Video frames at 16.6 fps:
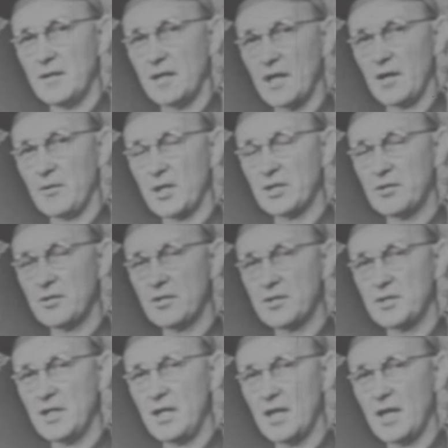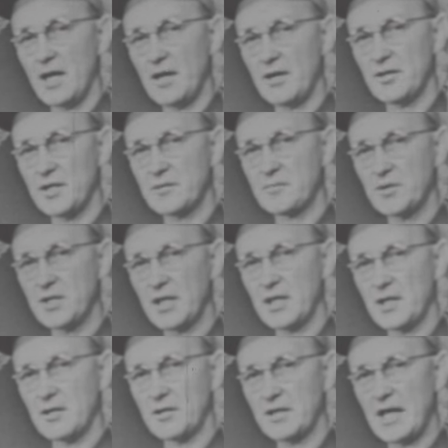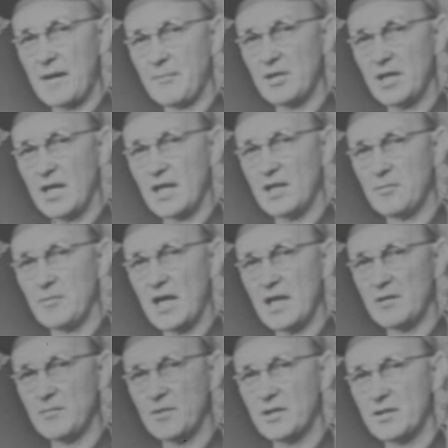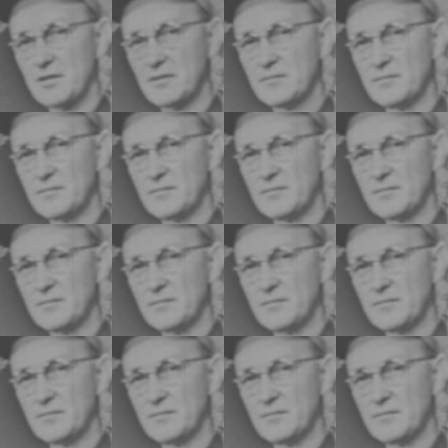And I want you to see how this particular cabin and the monument